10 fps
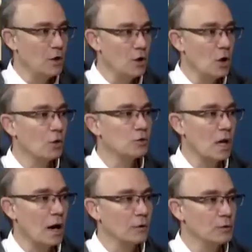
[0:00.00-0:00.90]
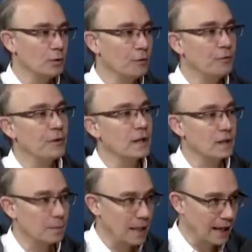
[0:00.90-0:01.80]
knows how to fill
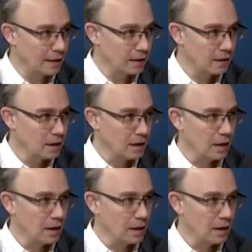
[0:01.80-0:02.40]
the blank